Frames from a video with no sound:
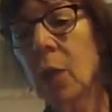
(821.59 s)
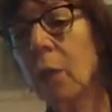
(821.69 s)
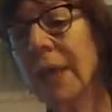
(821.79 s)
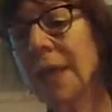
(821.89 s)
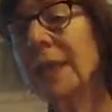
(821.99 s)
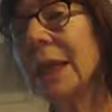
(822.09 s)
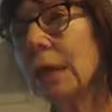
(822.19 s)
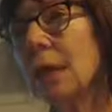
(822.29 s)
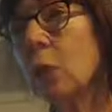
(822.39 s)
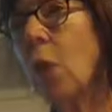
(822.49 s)
We
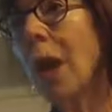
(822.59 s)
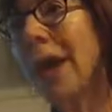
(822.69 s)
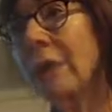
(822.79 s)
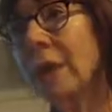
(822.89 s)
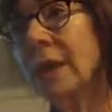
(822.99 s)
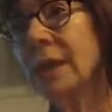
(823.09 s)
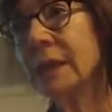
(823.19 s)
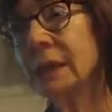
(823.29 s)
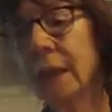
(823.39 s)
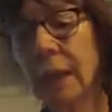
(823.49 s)
conduct
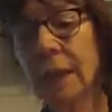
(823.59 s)
inquiries,